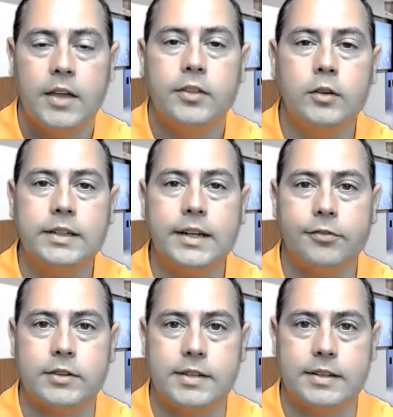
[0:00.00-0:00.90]
The only
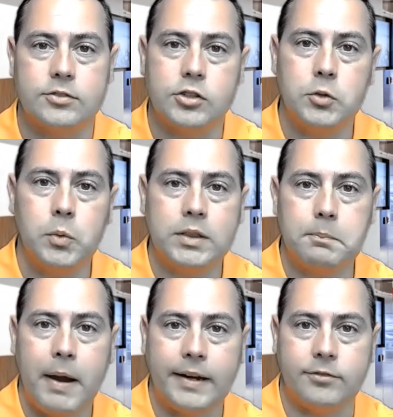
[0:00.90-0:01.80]
difference is, do you want the
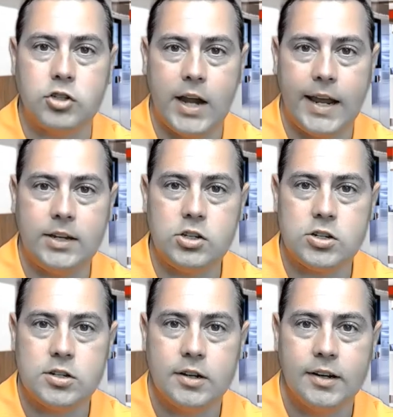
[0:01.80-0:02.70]
pain of
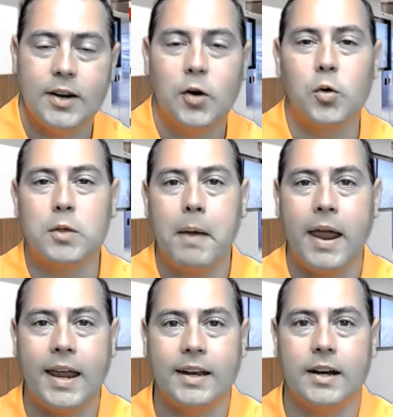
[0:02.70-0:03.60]
change or the
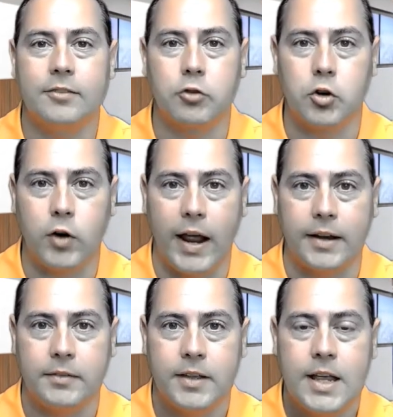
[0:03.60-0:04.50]
pain of regret?
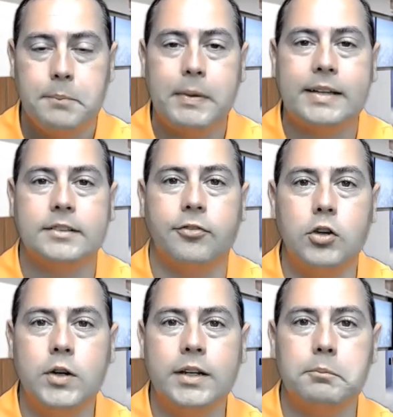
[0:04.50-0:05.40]
Because if
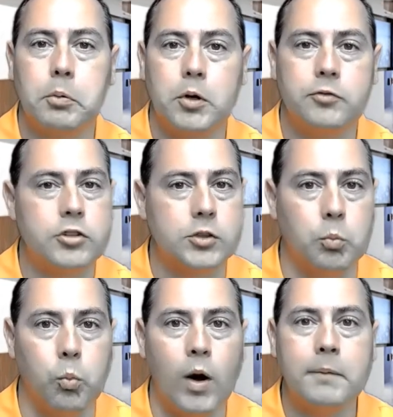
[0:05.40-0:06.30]
you can improve just
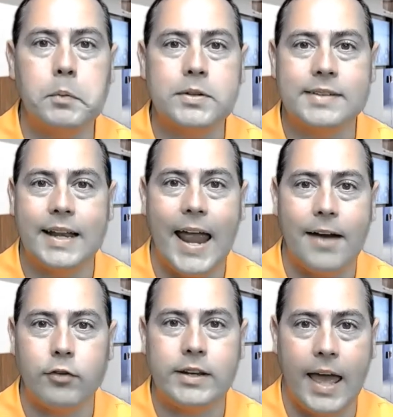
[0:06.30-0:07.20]
one percent
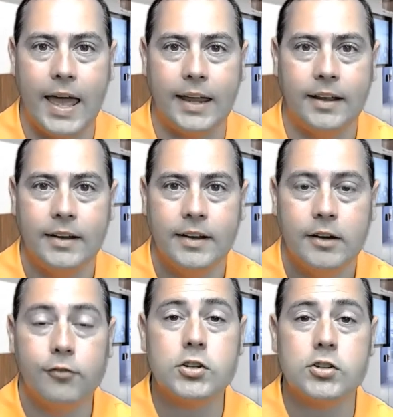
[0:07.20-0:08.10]
every day,
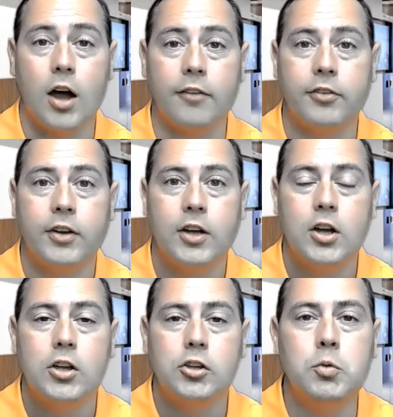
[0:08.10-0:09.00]
first off,
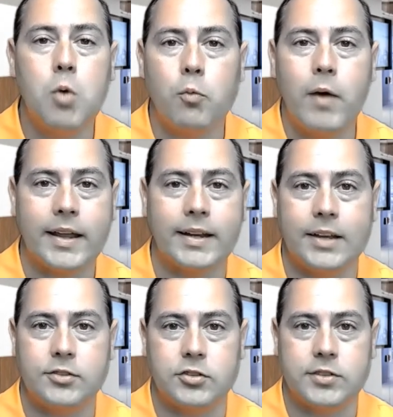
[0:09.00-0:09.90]
you won't
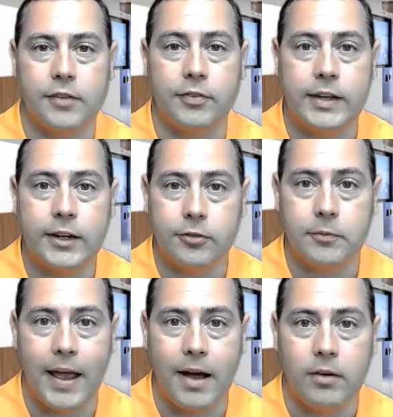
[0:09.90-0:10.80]
recognize yourself a year
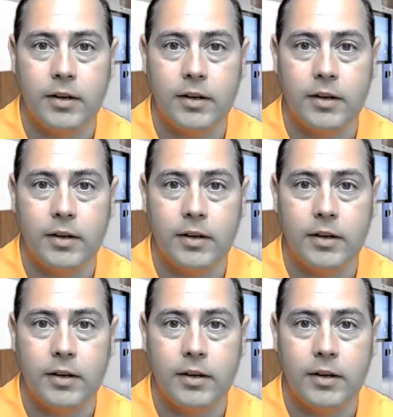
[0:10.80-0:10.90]
from now.